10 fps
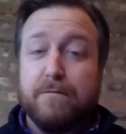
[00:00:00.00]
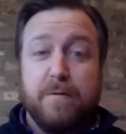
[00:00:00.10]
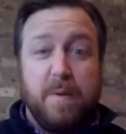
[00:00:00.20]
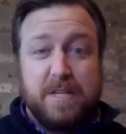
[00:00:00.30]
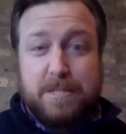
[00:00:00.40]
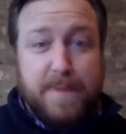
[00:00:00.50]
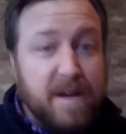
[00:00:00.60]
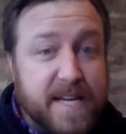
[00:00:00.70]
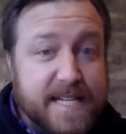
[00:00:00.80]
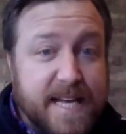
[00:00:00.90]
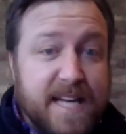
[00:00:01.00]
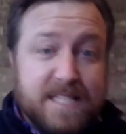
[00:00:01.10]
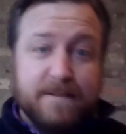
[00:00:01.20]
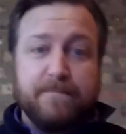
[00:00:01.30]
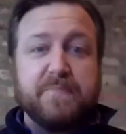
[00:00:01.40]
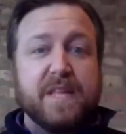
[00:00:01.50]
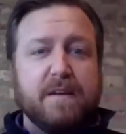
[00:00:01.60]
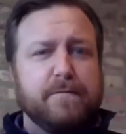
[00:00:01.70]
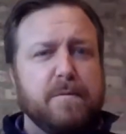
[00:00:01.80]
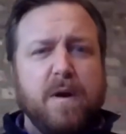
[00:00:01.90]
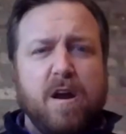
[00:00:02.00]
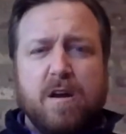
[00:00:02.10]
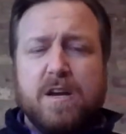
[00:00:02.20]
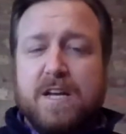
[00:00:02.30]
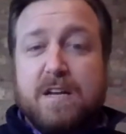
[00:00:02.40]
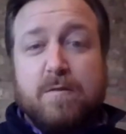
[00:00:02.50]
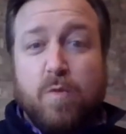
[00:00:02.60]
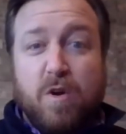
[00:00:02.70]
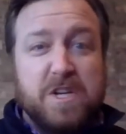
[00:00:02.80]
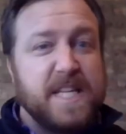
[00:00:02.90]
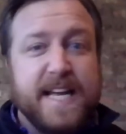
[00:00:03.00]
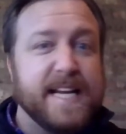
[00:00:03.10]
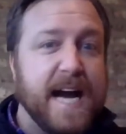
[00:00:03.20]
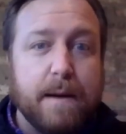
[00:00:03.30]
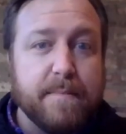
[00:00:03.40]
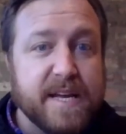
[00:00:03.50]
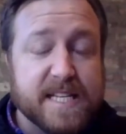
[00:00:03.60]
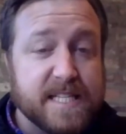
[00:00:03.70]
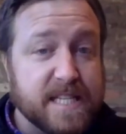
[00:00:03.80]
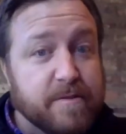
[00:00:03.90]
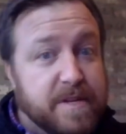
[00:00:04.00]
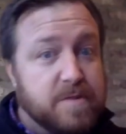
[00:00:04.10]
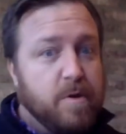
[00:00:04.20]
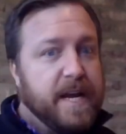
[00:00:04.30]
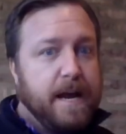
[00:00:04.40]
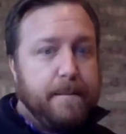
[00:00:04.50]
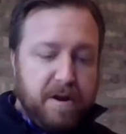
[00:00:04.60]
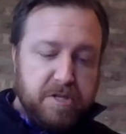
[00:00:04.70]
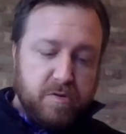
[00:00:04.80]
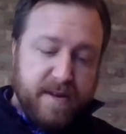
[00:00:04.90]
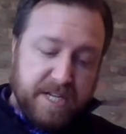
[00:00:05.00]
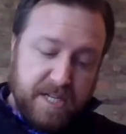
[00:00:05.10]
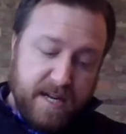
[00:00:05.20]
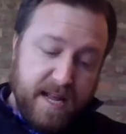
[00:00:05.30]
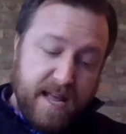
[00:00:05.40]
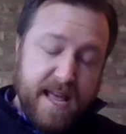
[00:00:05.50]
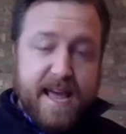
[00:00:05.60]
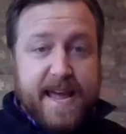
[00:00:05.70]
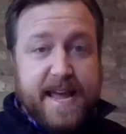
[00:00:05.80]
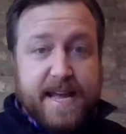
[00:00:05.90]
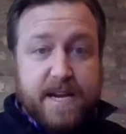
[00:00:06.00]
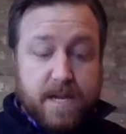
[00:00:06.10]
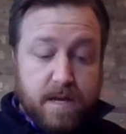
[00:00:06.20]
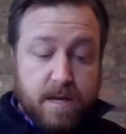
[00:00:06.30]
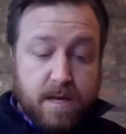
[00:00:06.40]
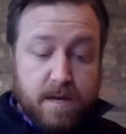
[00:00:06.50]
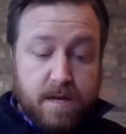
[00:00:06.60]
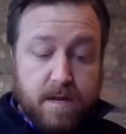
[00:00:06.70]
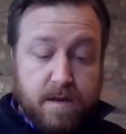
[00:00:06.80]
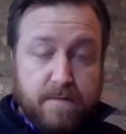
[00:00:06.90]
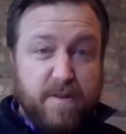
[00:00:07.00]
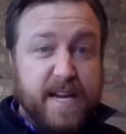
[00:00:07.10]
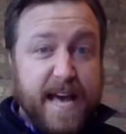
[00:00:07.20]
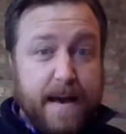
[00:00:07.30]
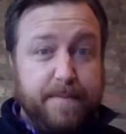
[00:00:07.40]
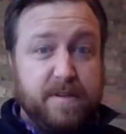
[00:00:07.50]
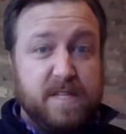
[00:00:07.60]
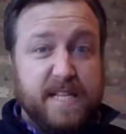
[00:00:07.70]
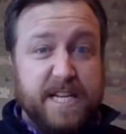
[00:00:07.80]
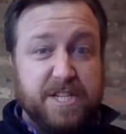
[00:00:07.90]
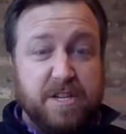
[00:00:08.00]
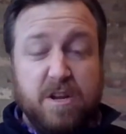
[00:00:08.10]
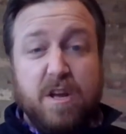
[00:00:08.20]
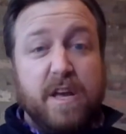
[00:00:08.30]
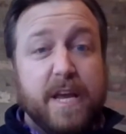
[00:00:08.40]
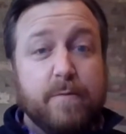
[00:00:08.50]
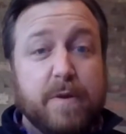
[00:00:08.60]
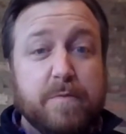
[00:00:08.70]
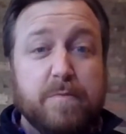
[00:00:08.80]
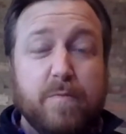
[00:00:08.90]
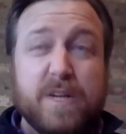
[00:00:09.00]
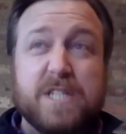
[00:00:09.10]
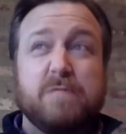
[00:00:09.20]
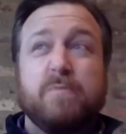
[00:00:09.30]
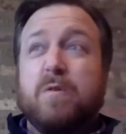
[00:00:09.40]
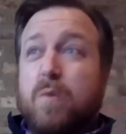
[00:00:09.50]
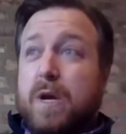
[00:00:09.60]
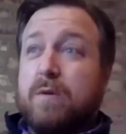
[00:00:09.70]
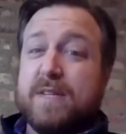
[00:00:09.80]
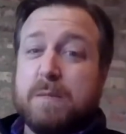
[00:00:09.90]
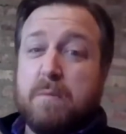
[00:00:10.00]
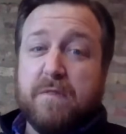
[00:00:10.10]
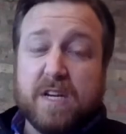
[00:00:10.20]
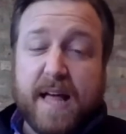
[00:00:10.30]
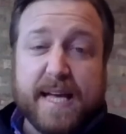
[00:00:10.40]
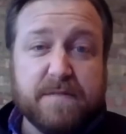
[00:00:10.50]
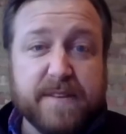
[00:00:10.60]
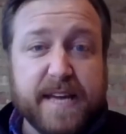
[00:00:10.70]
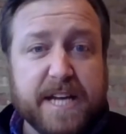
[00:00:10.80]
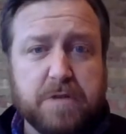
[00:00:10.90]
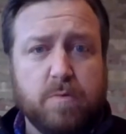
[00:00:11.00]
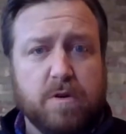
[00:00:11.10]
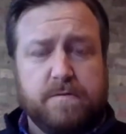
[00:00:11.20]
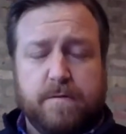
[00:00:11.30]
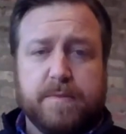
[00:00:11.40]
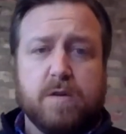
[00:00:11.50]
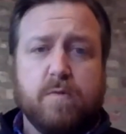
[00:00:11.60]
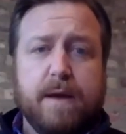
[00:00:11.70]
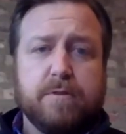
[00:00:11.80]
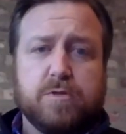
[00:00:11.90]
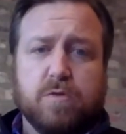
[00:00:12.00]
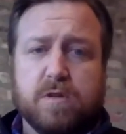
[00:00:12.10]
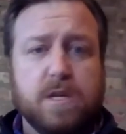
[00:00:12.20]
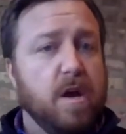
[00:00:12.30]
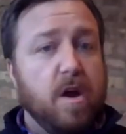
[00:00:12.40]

from our spelling tests, from our works like comma in a series, working on punctuation, and for capitalization, in which we were working with some of our classification works from the grammar drawers.